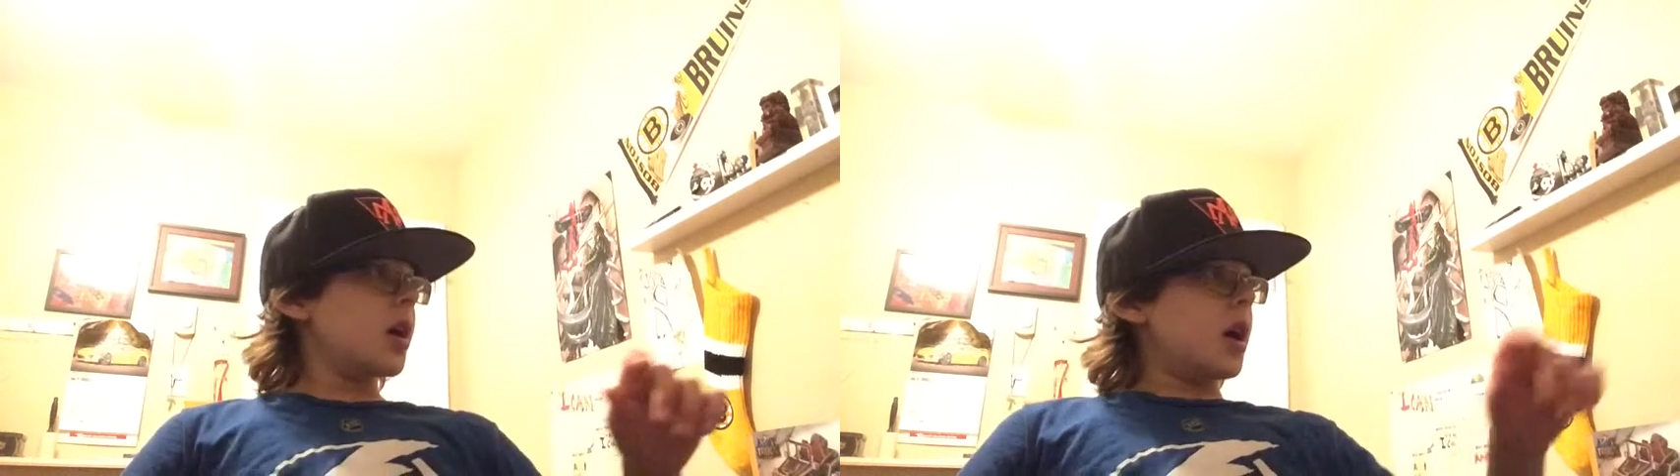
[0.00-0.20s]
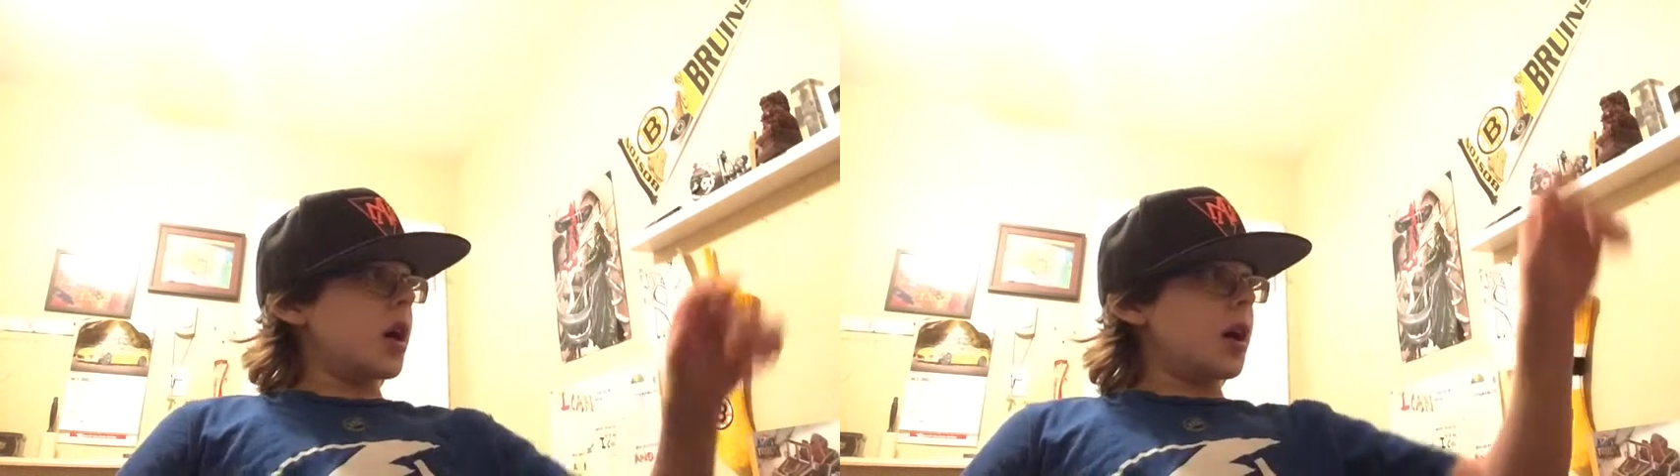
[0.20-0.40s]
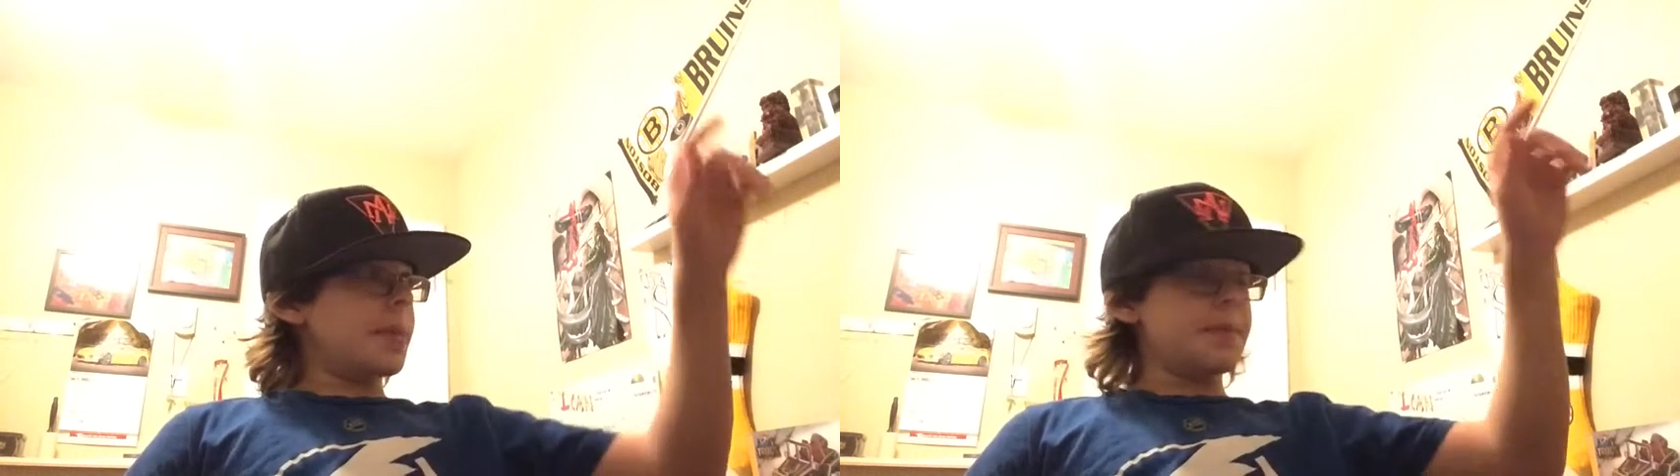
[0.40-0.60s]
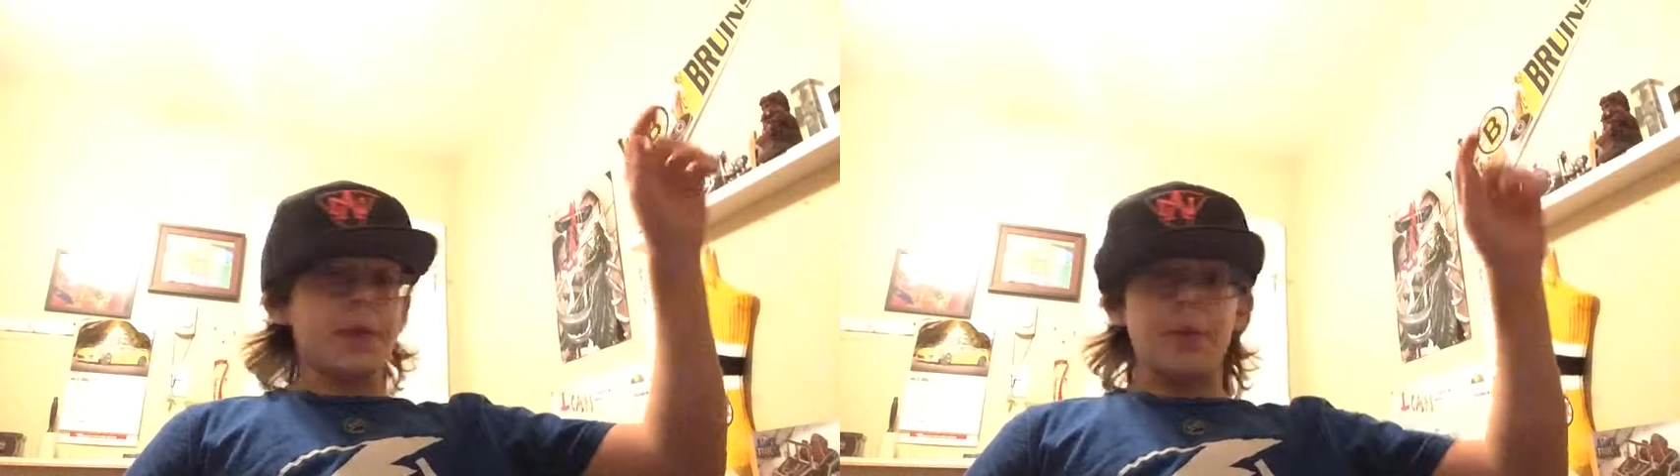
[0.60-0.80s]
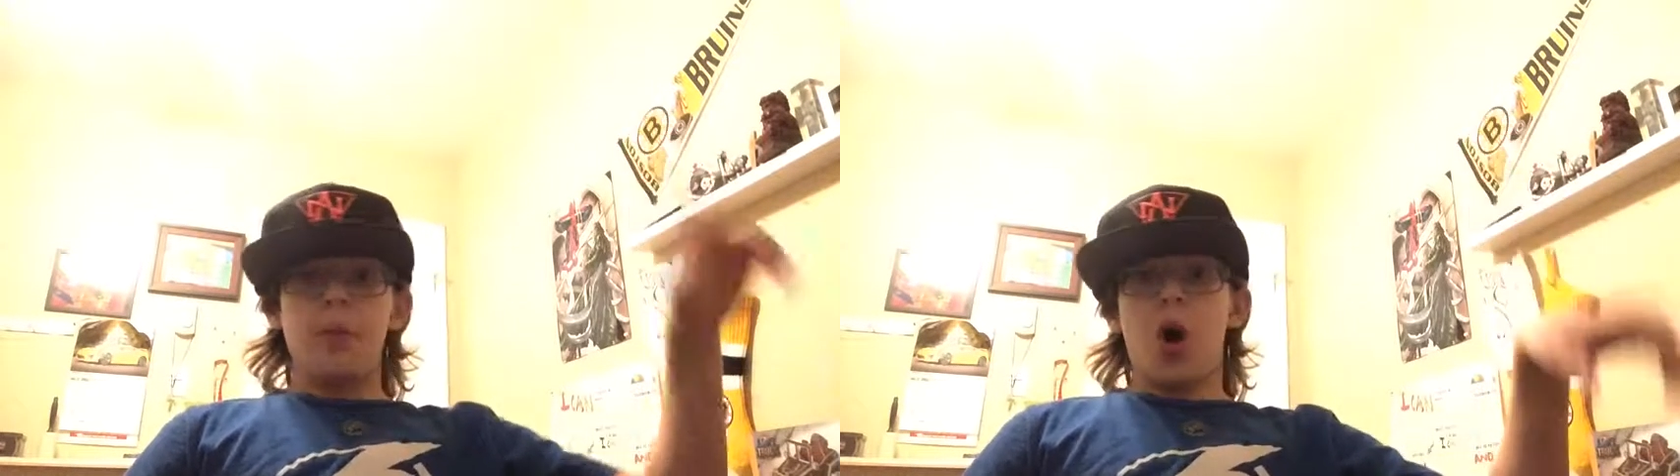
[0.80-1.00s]
A
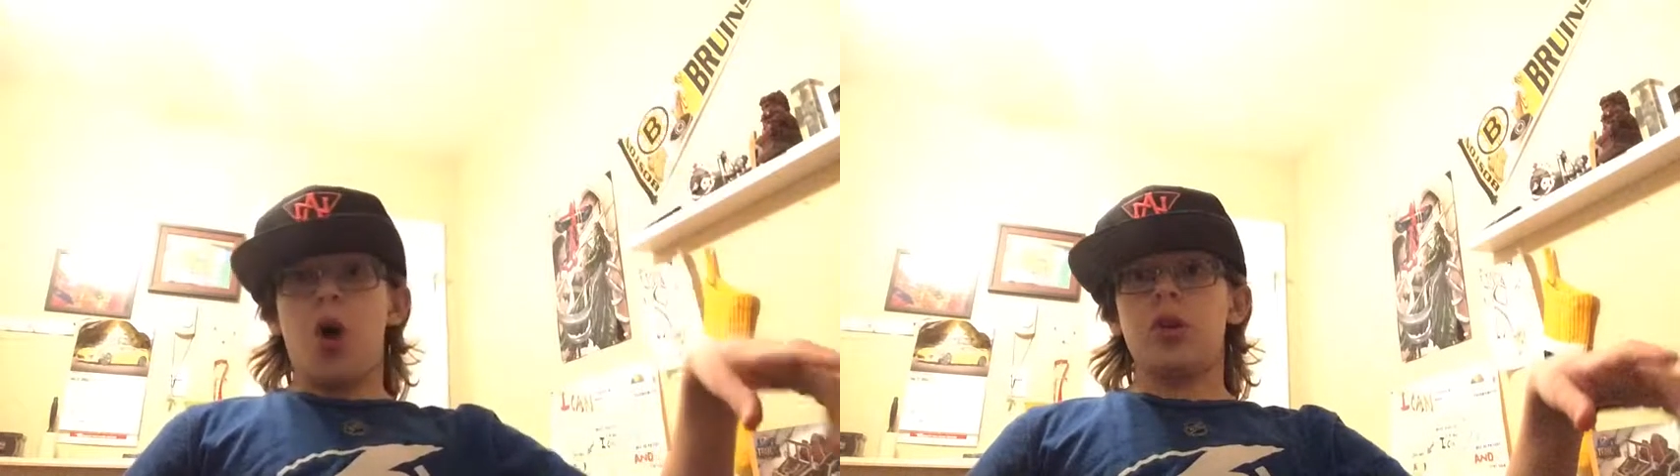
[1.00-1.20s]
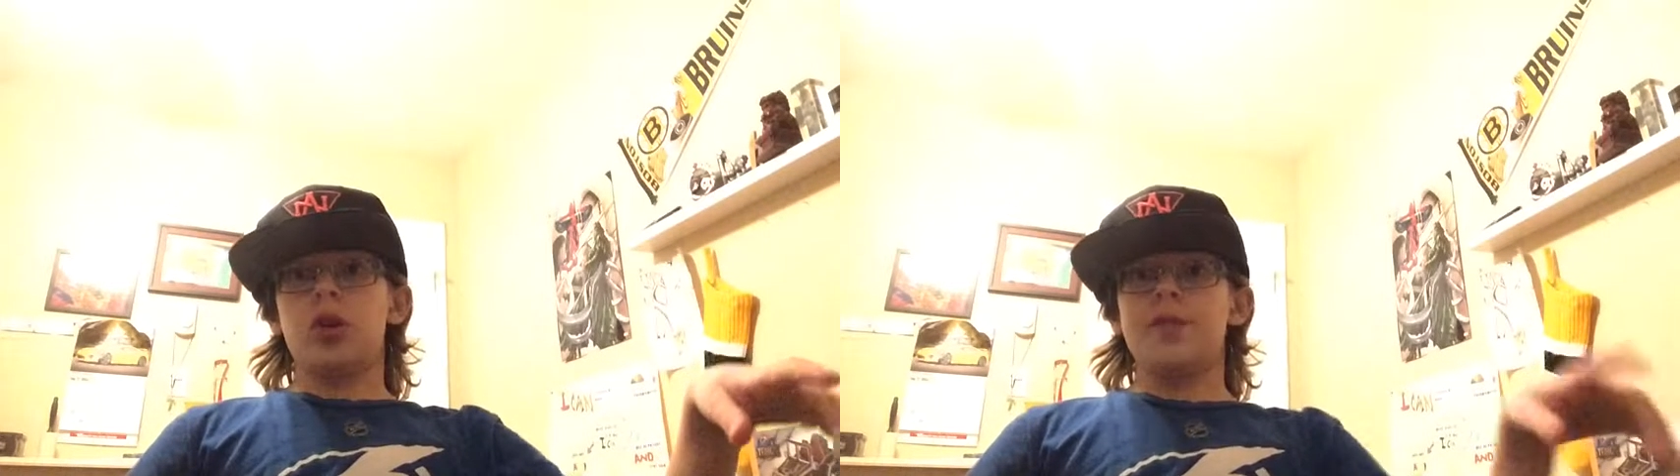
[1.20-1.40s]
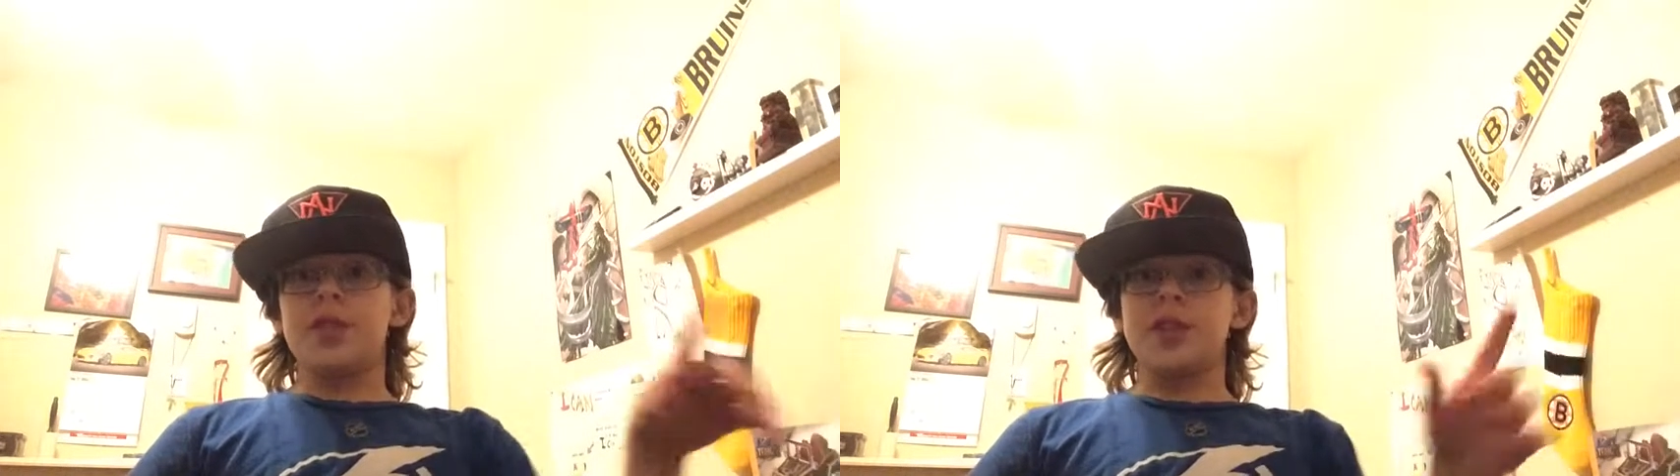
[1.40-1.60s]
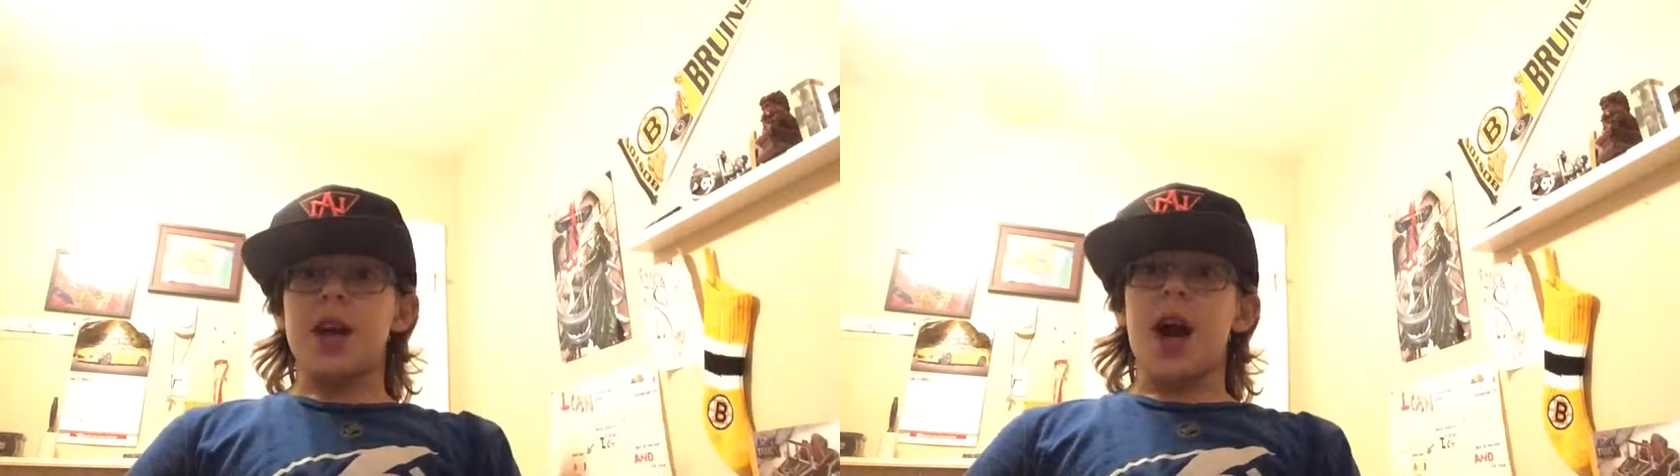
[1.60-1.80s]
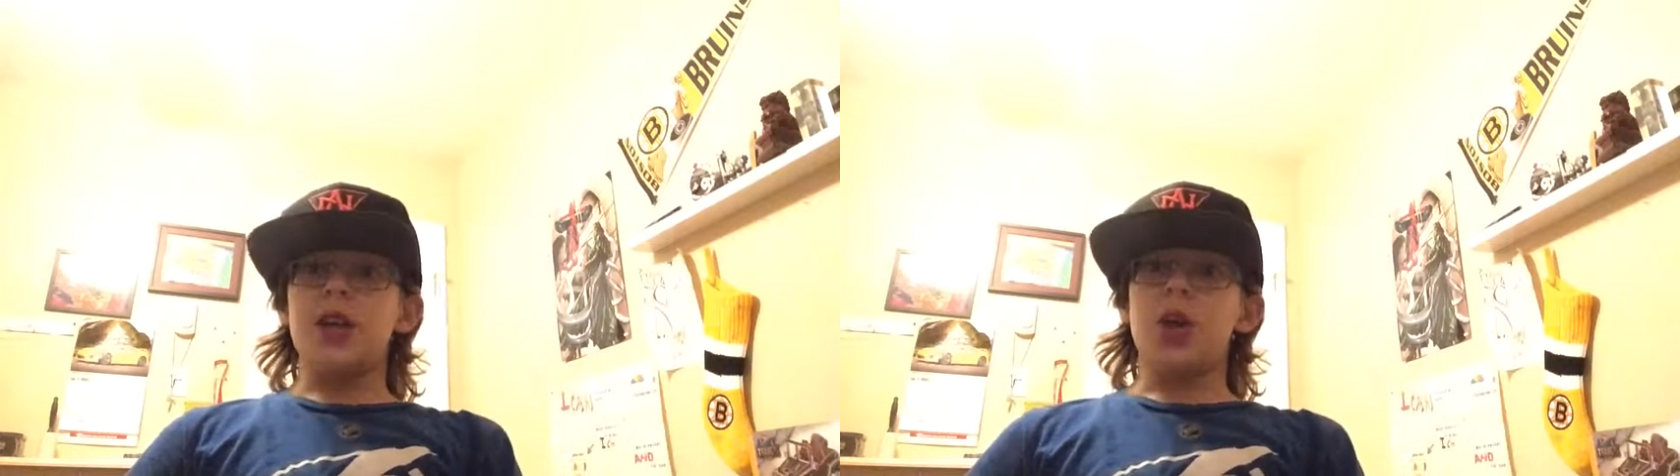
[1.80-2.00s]
model of the
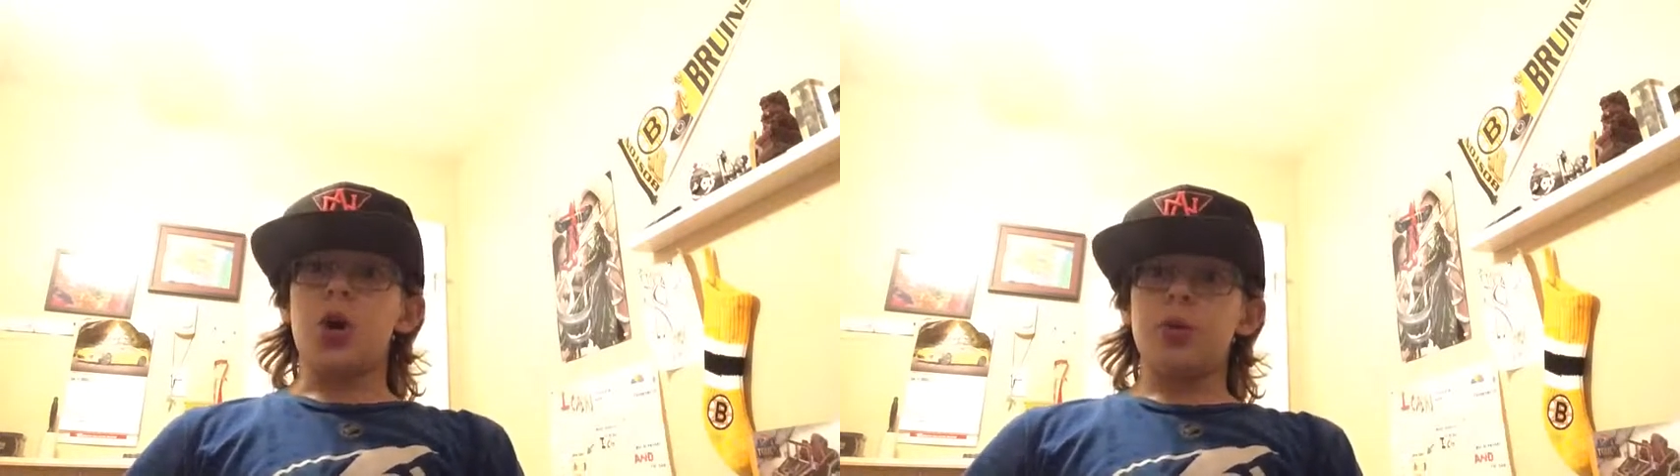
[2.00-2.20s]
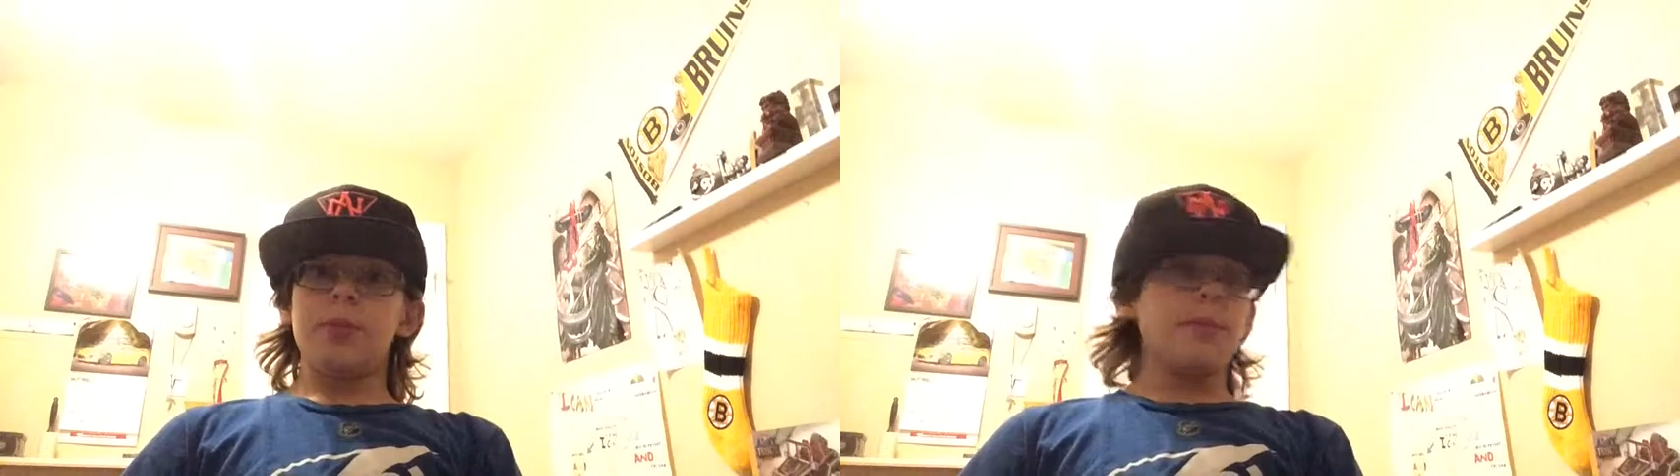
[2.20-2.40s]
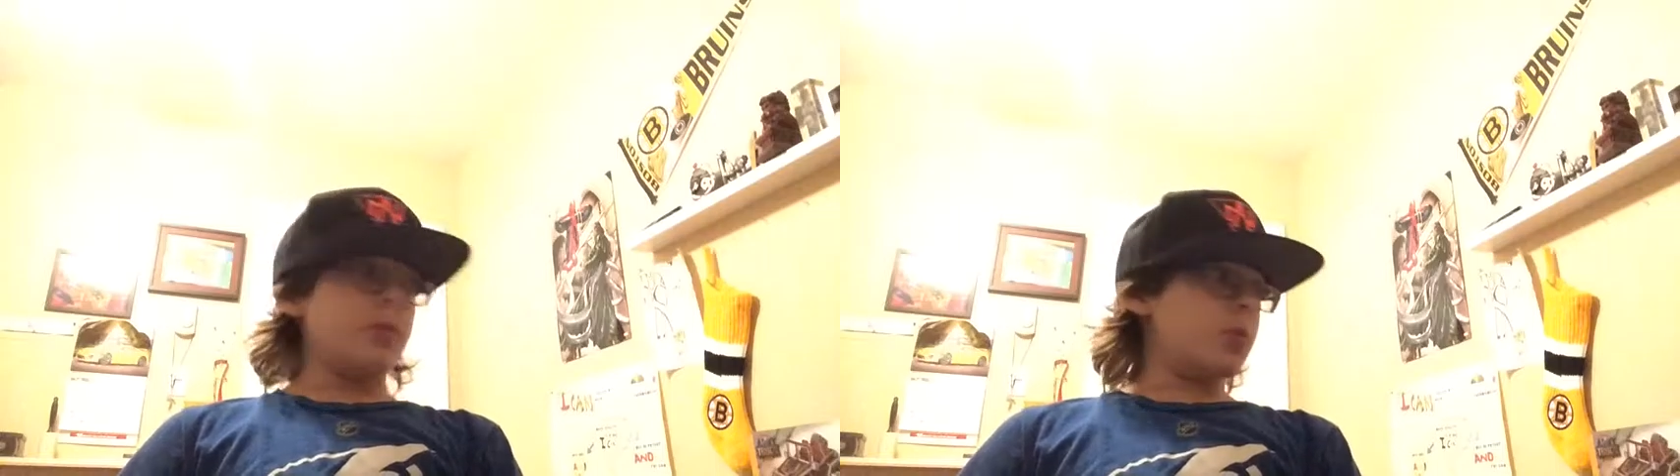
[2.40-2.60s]
Sky Dome.